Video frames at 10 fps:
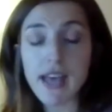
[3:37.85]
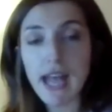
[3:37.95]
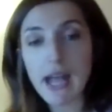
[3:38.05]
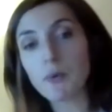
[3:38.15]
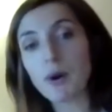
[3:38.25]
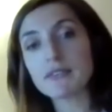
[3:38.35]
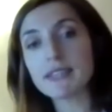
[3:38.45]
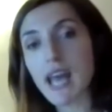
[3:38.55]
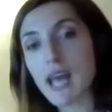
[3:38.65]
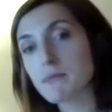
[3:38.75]
And one of
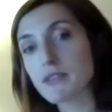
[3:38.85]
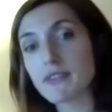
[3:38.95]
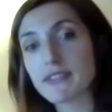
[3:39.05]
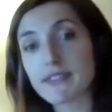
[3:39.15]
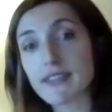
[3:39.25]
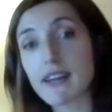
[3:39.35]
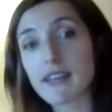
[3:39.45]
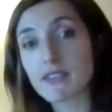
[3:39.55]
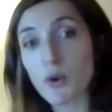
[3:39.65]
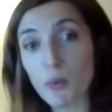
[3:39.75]
the aims of the society
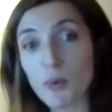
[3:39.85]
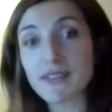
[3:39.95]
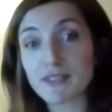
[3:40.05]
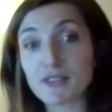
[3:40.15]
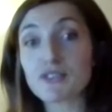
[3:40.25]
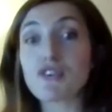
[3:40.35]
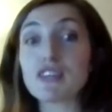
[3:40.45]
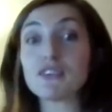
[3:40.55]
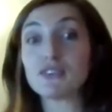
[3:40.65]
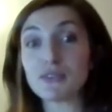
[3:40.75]
is always to
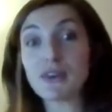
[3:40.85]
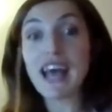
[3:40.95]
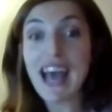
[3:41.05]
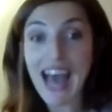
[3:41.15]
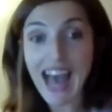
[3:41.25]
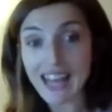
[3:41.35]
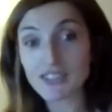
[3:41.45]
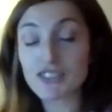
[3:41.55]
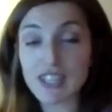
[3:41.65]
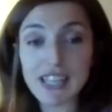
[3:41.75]
try to
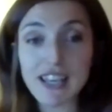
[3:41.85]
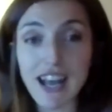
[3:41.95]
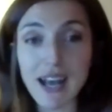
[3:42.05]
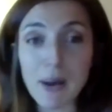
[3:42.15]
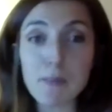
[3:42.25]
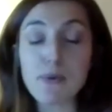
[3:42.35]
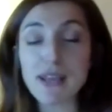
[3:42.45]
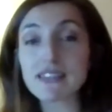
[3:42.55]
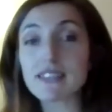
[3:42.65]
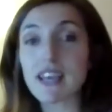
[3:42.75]
actually
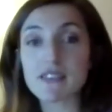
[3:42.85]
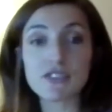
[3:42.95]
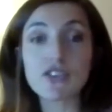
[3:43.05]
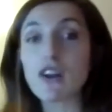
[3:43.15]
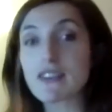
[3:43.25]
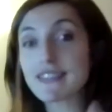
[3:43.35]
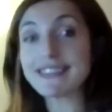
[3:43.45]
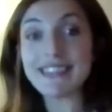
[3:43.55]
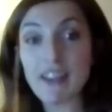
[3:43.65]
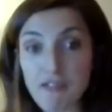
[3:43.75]
bring together scholars
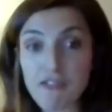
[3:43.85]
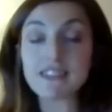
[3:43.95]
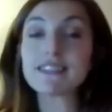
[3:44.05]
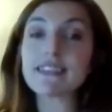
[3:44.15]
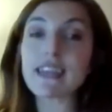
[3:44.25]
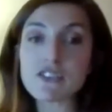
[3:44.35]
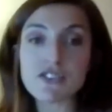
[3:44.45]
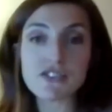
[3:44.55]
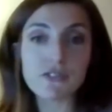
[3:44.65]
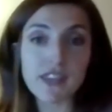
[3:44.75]
at different
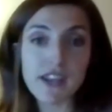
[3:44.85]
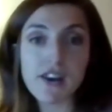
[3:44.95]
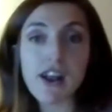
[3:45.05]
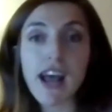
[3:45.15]
stages of their